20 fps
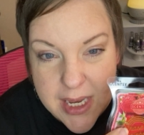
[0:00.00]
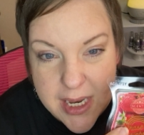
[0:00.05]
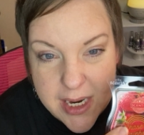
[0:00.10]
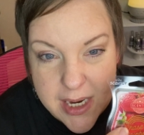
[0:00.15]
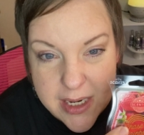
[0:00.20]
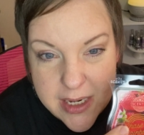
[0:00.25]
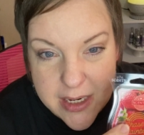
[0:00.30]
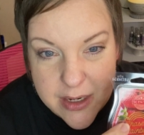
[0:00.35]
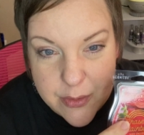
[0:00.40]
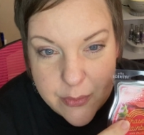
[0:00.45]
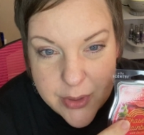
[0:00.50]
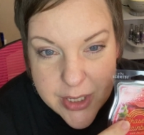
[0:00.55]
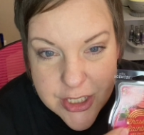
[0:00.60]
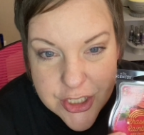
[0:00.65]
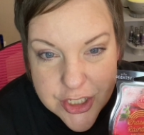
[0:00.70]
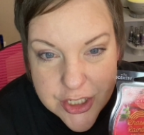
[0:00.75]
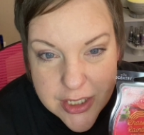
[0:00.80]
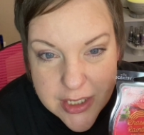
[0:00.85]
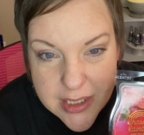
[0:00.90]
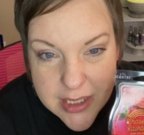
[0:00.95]
And it
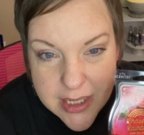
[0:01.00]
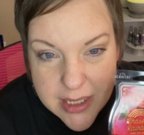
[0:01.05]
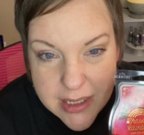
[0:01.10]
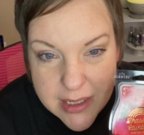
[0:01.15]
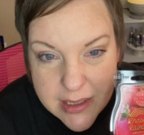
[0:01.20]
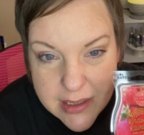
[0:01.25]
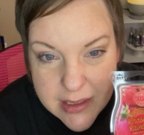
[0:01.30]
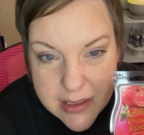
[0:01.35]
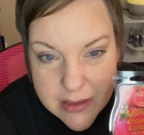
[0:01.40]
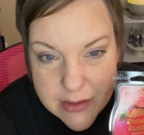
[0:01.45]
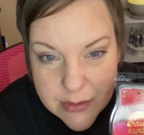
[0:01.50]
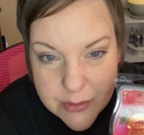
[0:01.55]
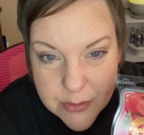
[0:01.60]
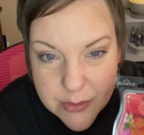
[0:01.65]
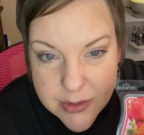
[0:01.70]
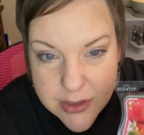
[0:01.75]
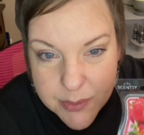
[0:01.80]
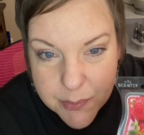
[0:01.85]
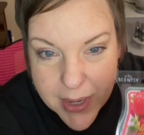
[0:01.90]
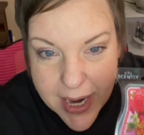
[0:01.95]
originally,
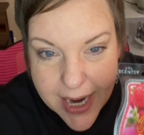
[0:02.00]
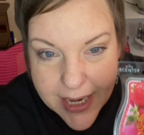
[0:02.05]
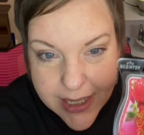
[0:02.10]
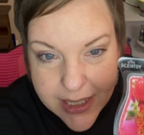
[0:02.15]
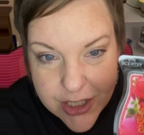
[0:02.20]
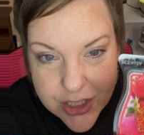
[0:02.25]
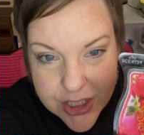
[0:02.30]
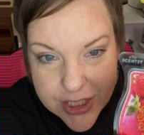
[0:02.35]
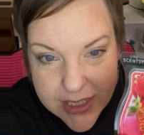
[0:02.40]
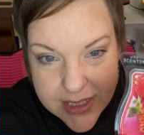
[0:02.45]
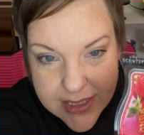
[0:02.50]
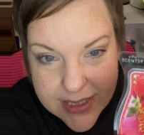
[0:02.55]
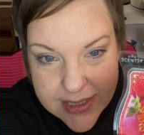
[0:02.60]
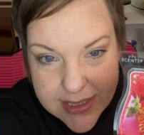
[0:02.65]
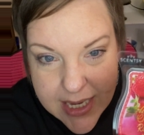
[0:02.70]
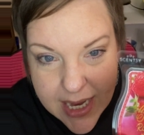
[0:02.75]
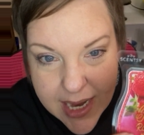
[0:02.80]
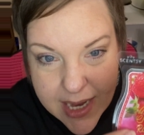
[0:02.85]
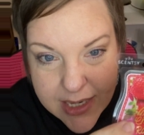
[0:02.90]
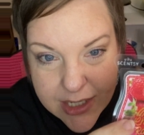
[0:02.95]
the packaging
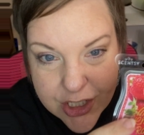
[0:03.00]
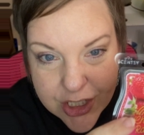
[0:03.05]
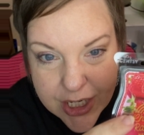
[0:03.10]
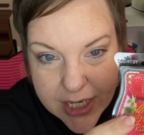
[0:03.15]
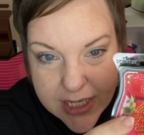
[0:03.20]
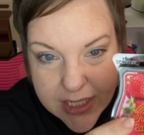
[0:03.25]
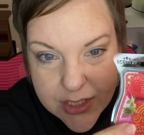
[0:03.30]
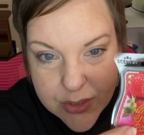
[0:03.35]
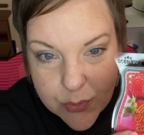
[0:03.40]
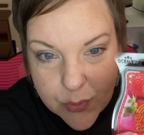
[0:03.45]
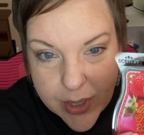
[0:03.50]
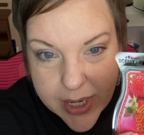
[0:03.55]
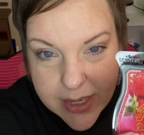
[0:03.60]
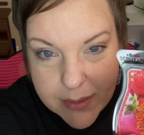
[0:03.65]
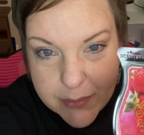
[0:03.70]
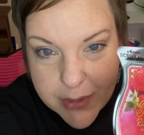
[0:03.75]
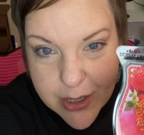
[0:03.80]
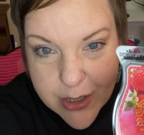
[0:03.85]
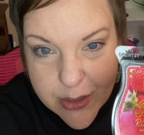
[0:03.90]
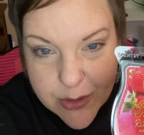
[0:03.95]
said Chase
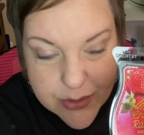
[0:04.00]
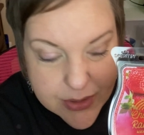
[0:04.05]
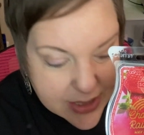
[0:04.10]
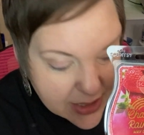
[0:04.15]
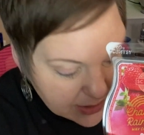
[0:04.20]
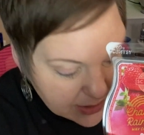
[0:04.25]
Rainbows, and